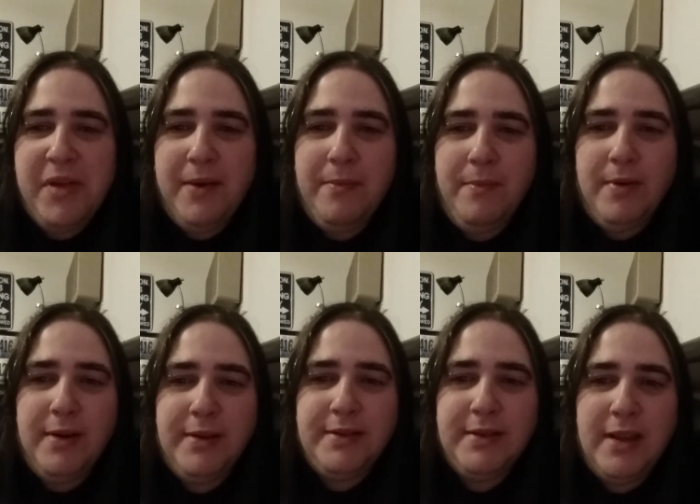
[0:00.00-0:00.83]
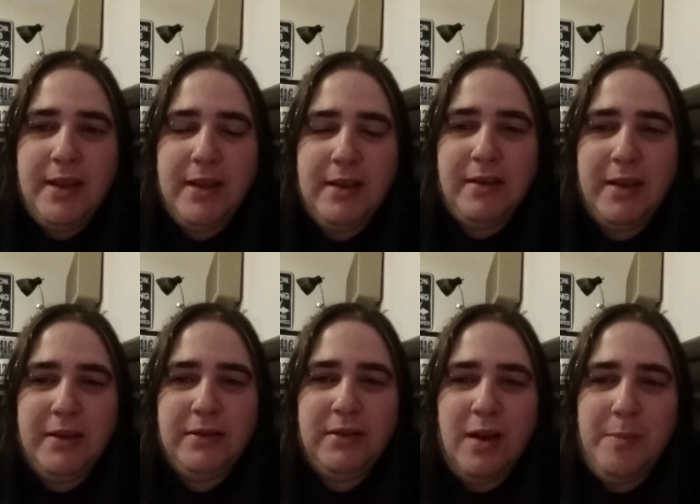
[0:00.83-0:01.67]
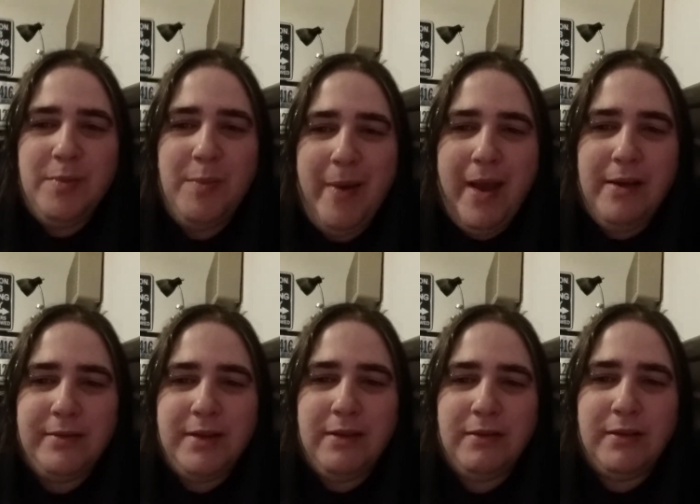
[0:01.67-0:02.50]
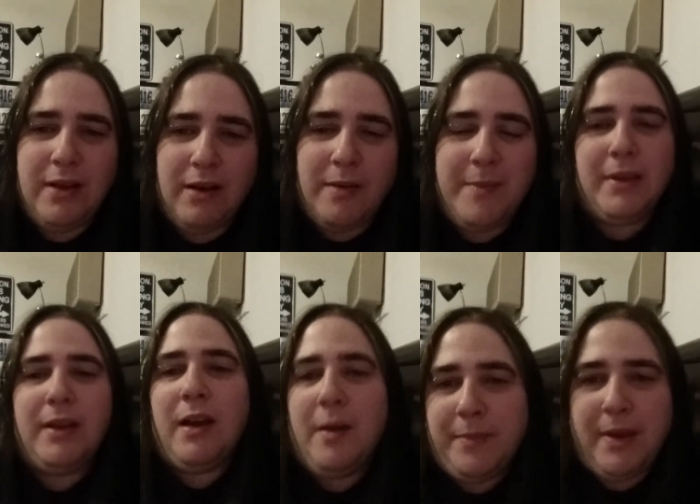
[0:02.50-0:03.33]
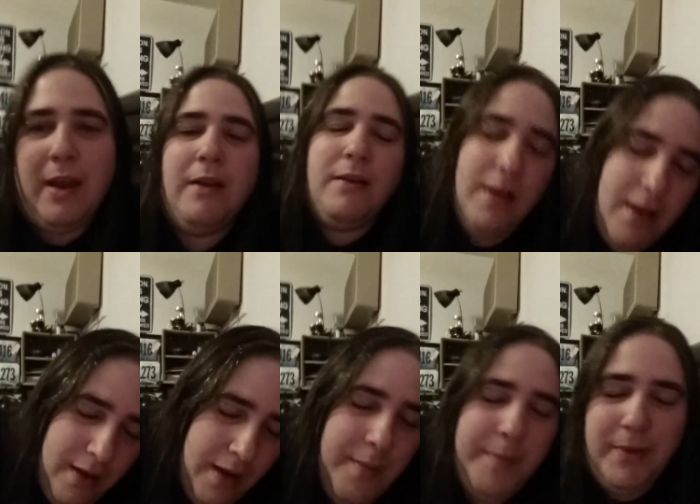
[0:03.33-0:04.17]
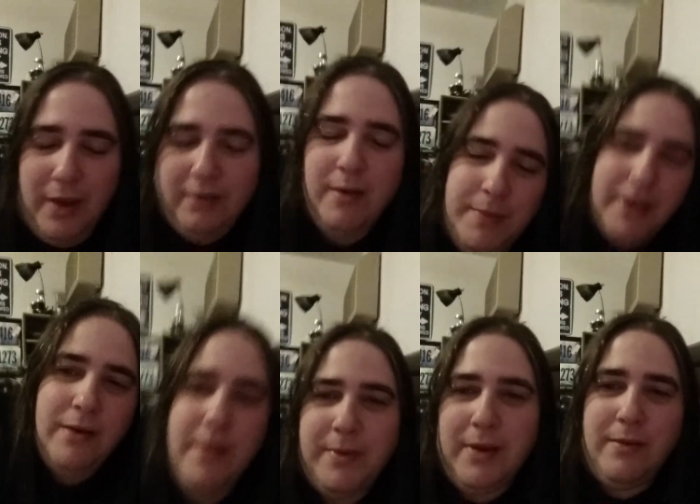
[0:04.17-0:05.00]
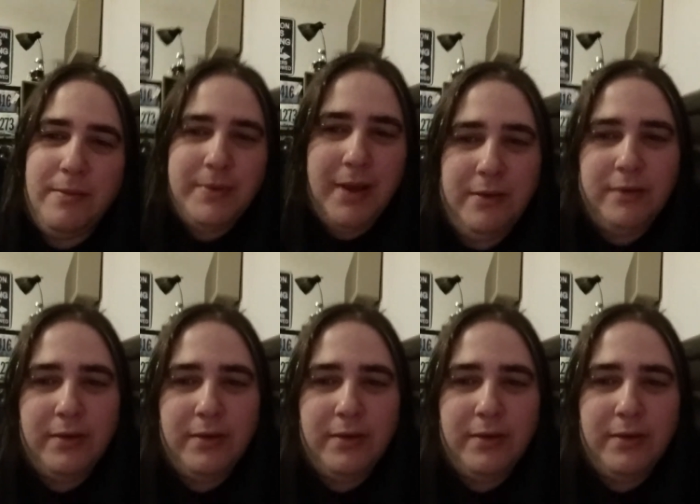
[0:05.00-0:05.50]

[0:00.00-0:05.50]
I want to say like a couple pounds here and there. I'd be like up down, up down, up down, up down, up down.